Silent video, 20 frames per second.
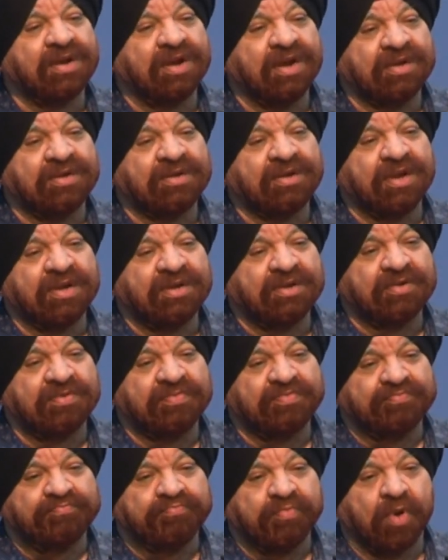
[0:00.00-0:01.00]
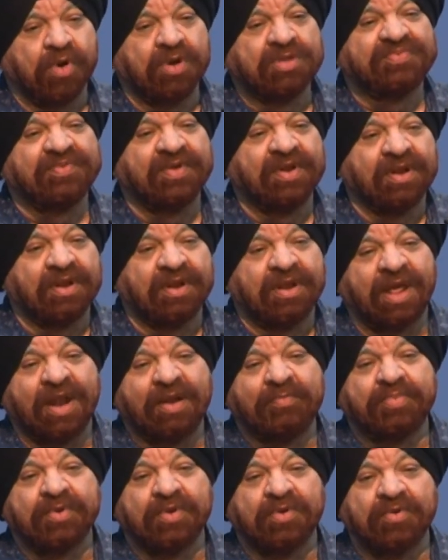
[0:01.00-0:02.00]
It both will
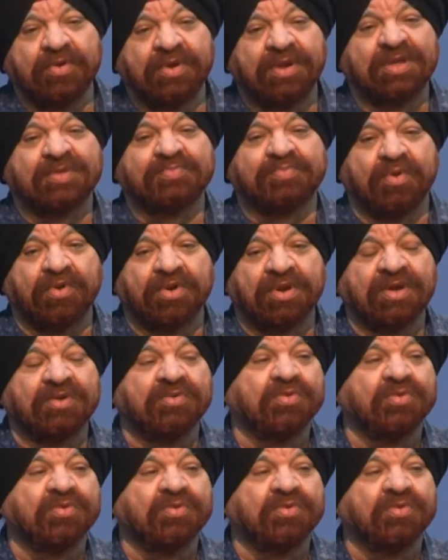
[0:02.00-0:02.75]
help you in exploring